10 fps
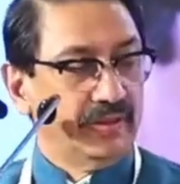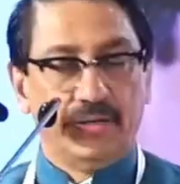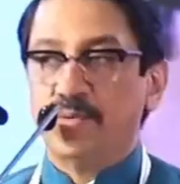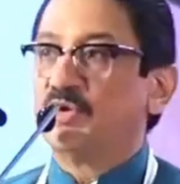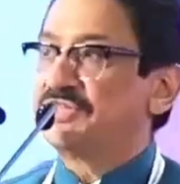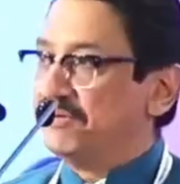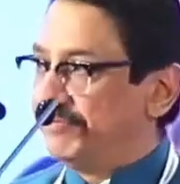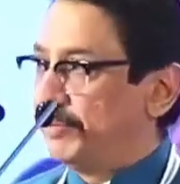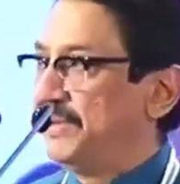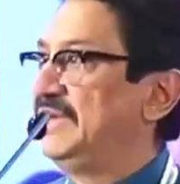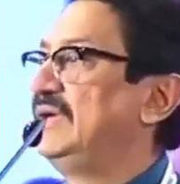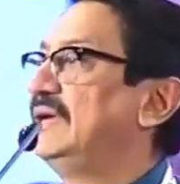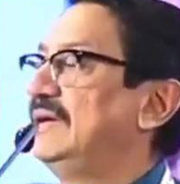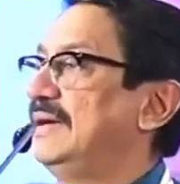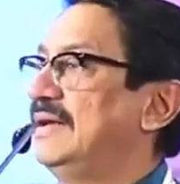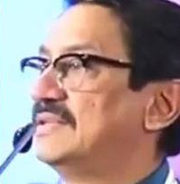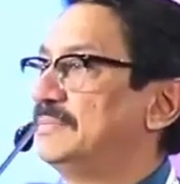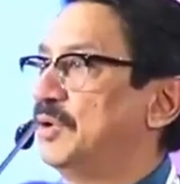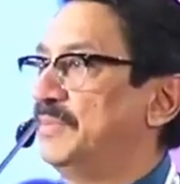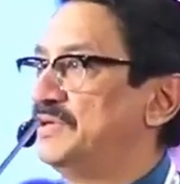emotion for me. It is
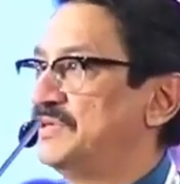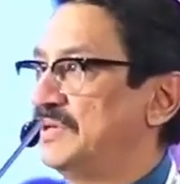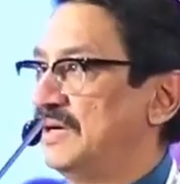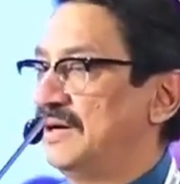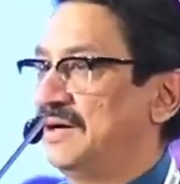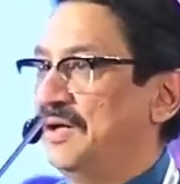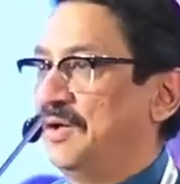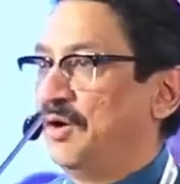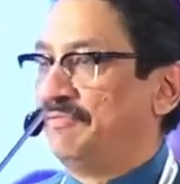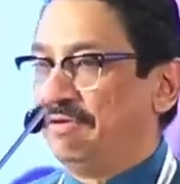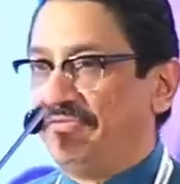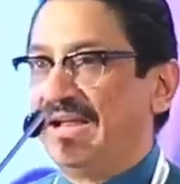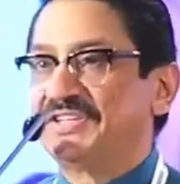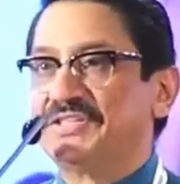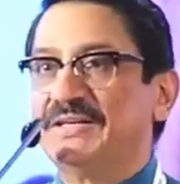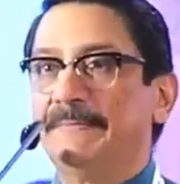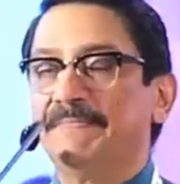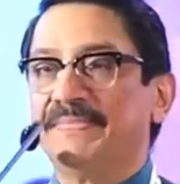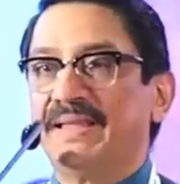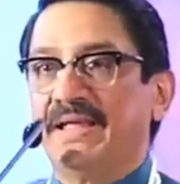a moment of
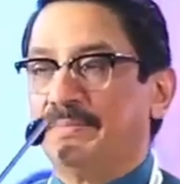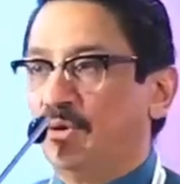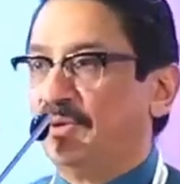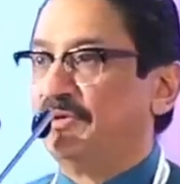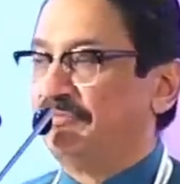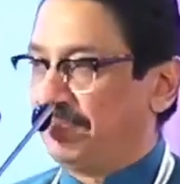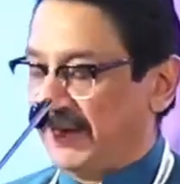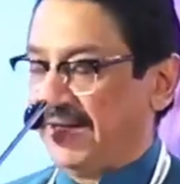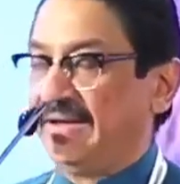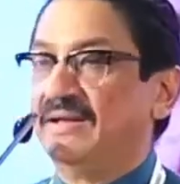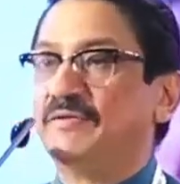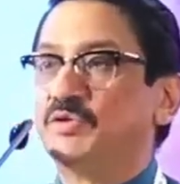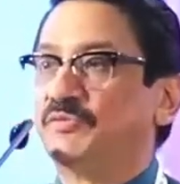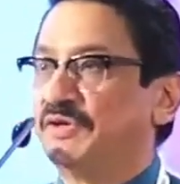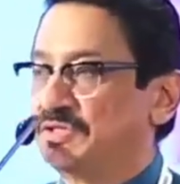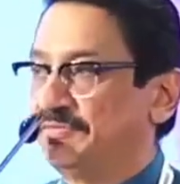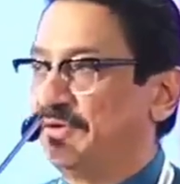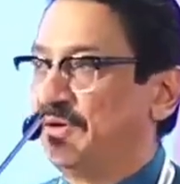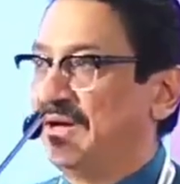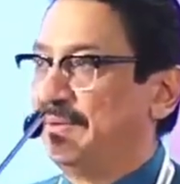reflection and a moment of pride. So first of
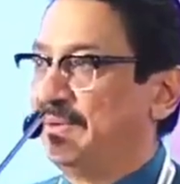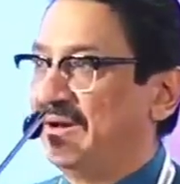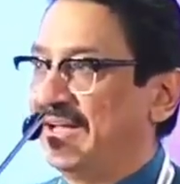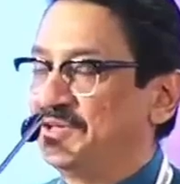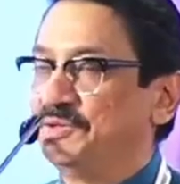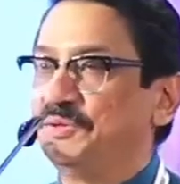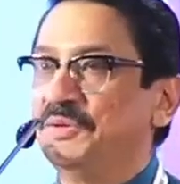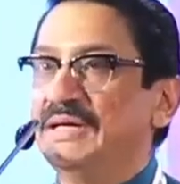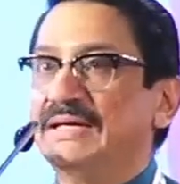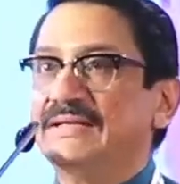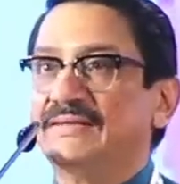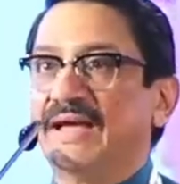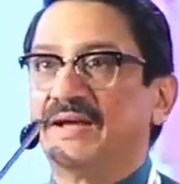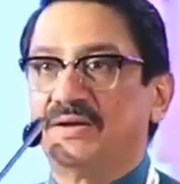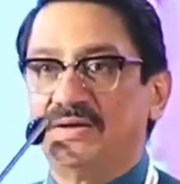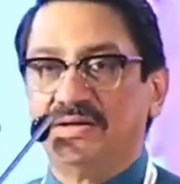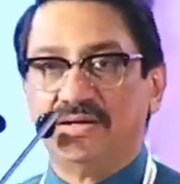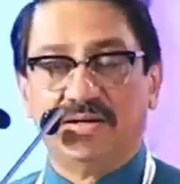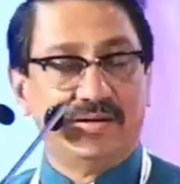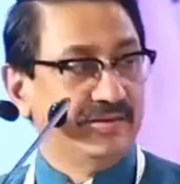all, I would like to thank
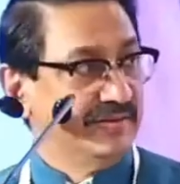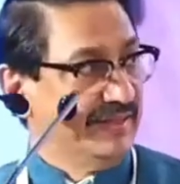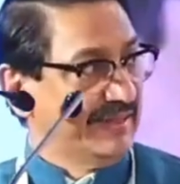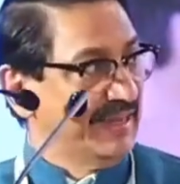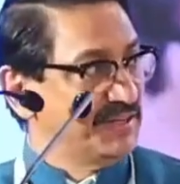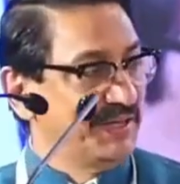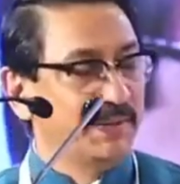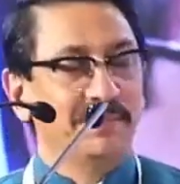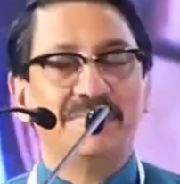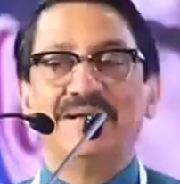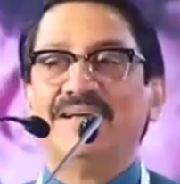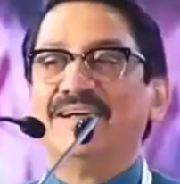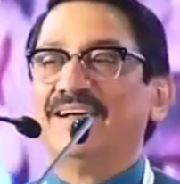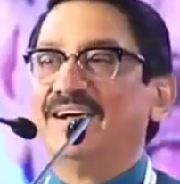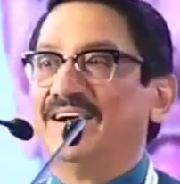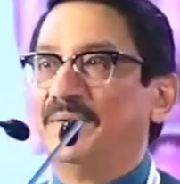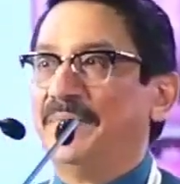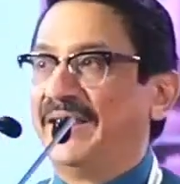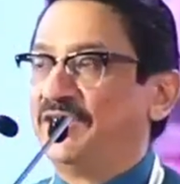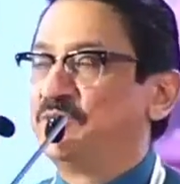the KTM
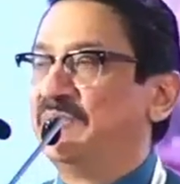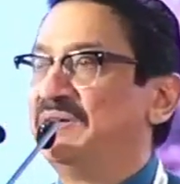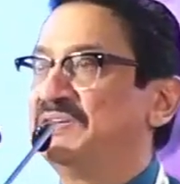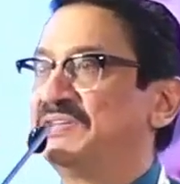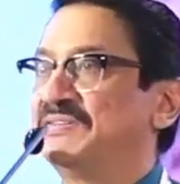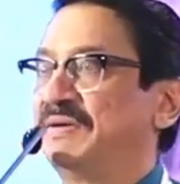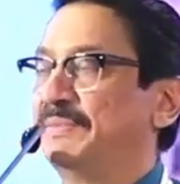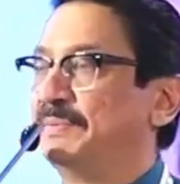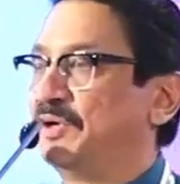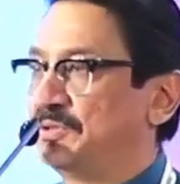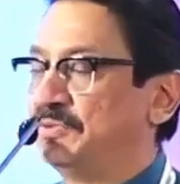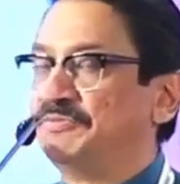management from the bottom